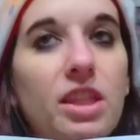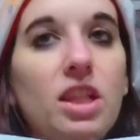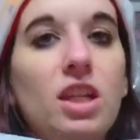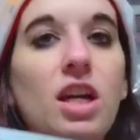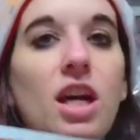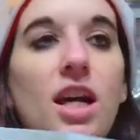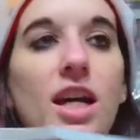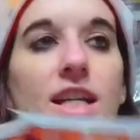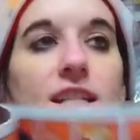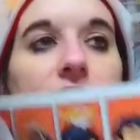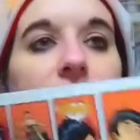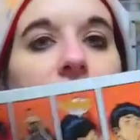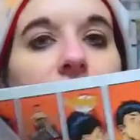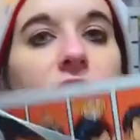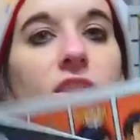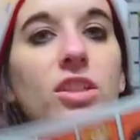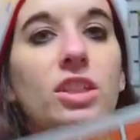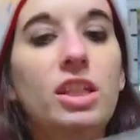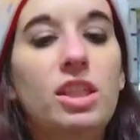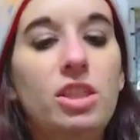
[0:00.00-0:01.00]
the gods and
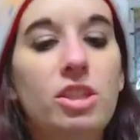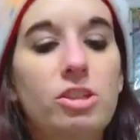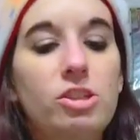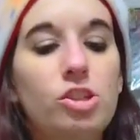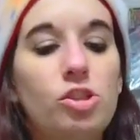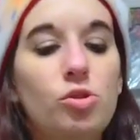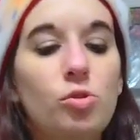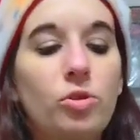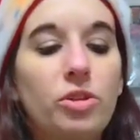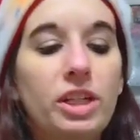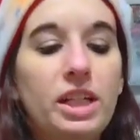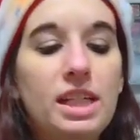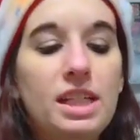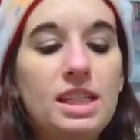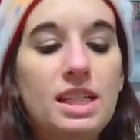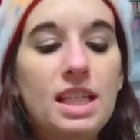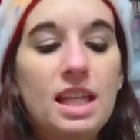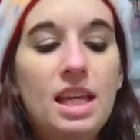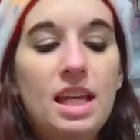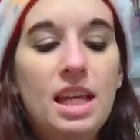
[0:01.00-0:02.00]
look at their
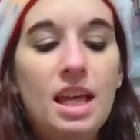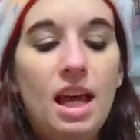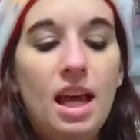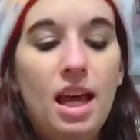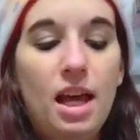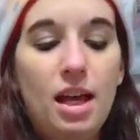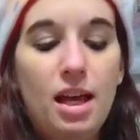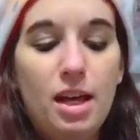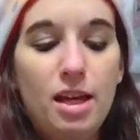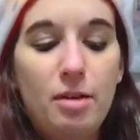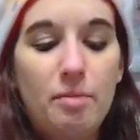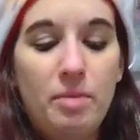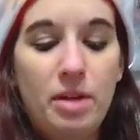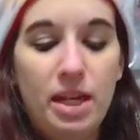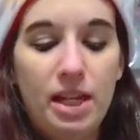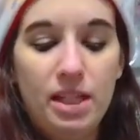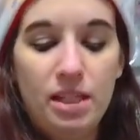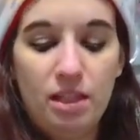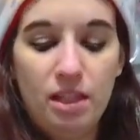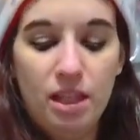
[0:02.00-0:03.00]
stories. Um,
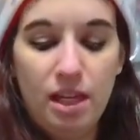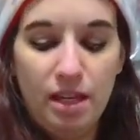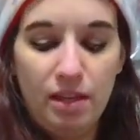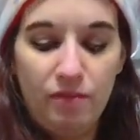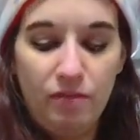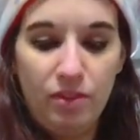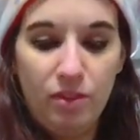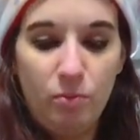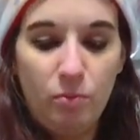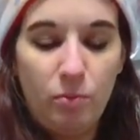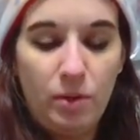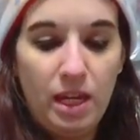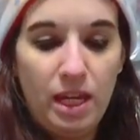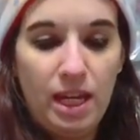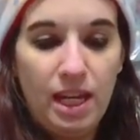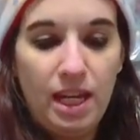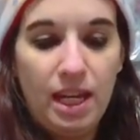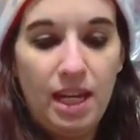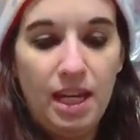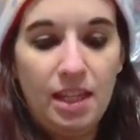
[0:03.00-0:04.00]
I love the
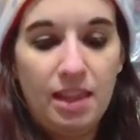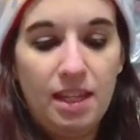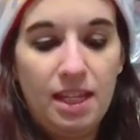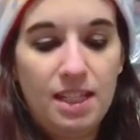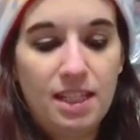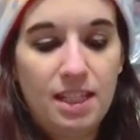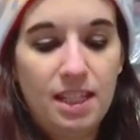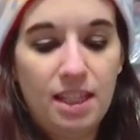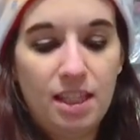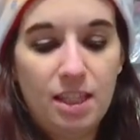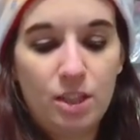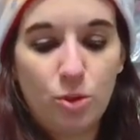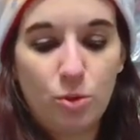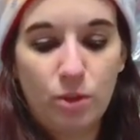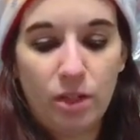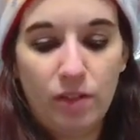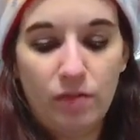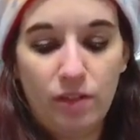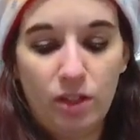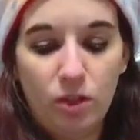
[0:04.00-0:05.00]
way they did the
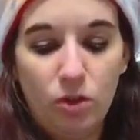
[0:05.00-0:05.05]
story of the